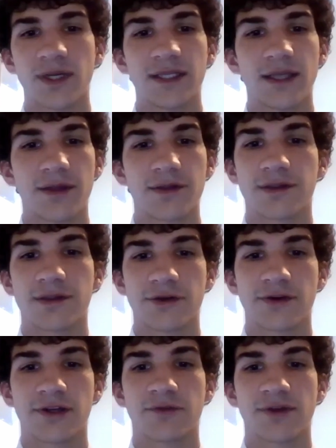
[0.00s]
20,000
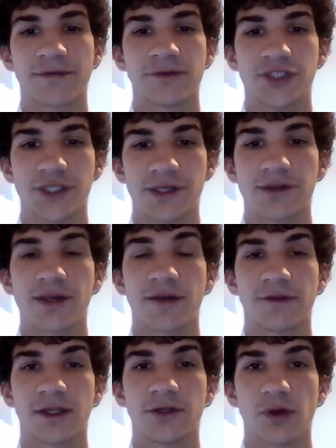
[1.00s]
Syrian refugees
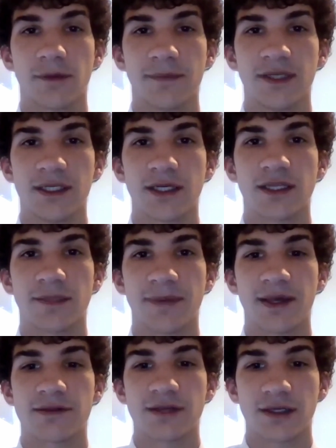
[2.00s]
have fled to Armenia in the
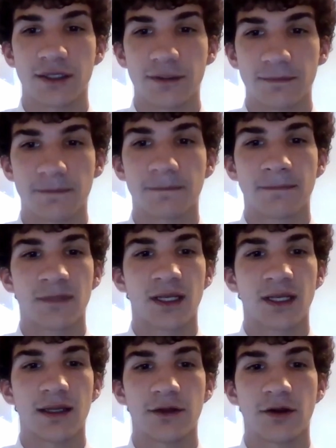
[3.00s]
past decade,
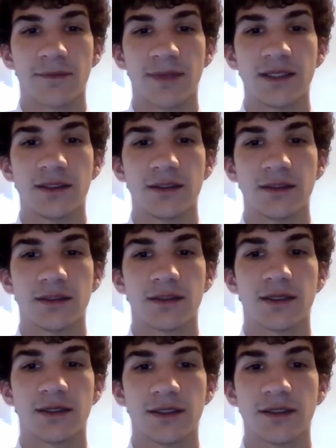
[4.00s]
and there are many
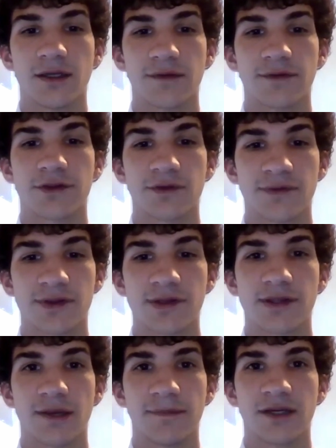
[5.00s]
in need of the
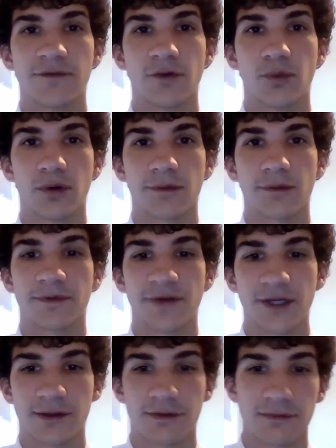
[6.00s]
services that Meaningful World
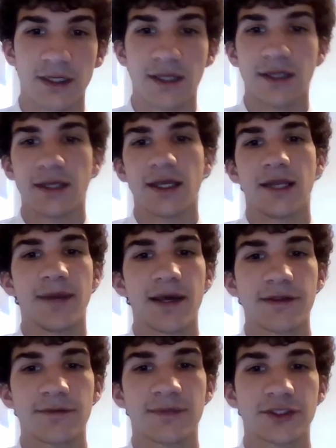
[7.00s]
provides. In
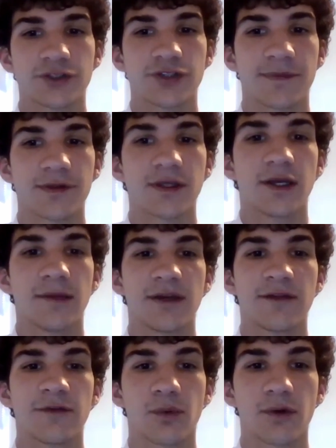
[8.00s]
past mission trips,
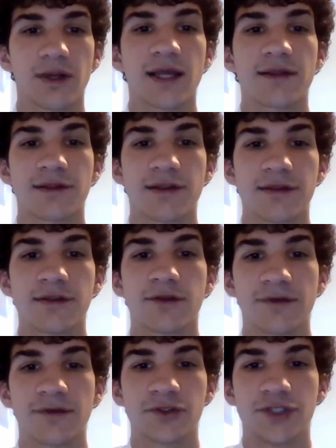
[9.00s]
Meaningful World has
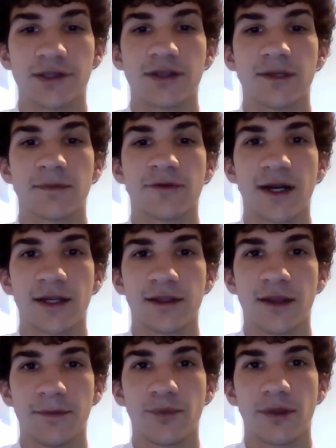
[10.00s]
assisted refugees and provided
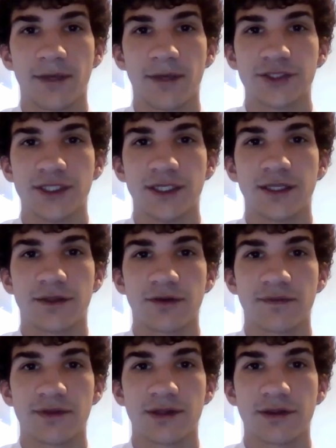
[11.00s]
them with much-needed
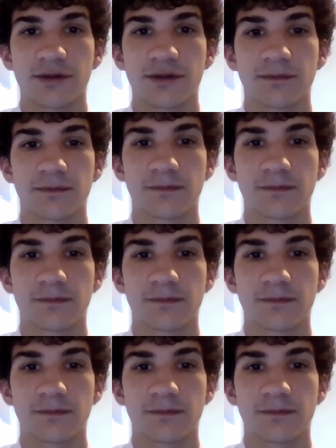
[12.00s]
services.